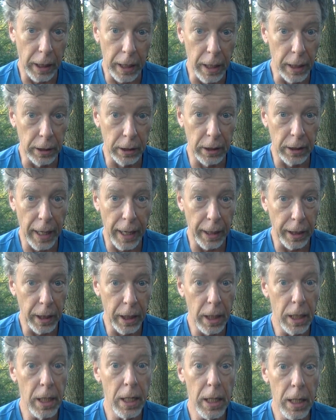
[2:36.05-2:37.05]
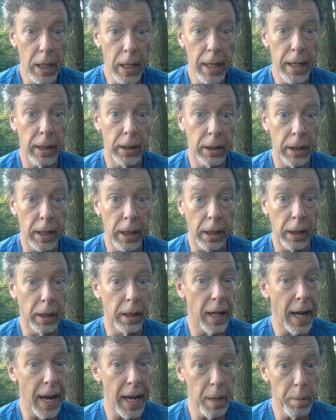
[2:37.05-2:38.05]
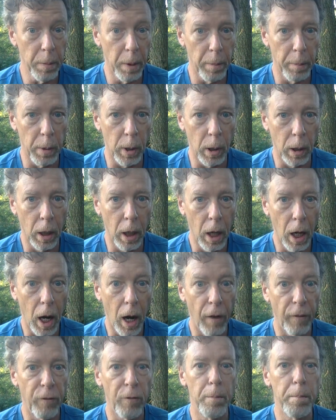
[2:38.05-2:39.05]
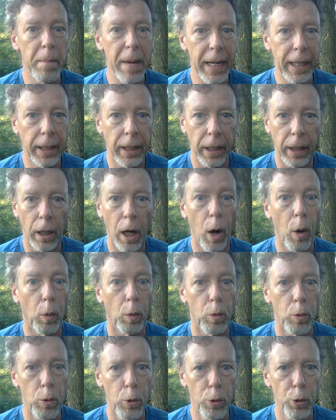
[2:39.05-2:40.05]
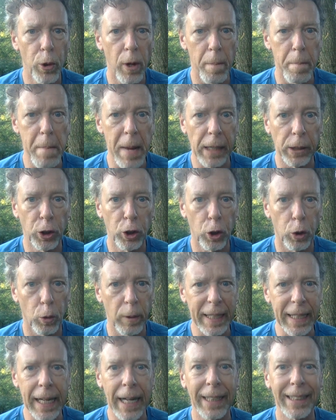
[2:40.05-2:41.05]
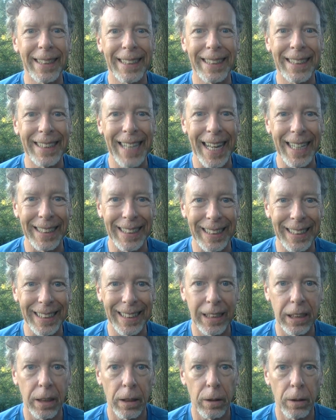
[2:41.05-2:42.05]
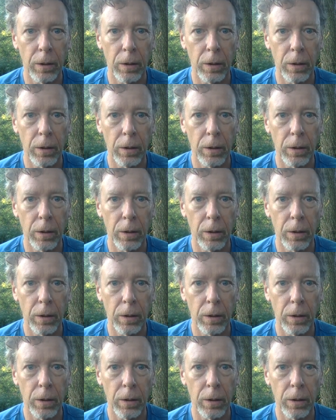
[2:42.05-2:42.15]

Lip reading: it's that he is incapable of making rudimentary sense.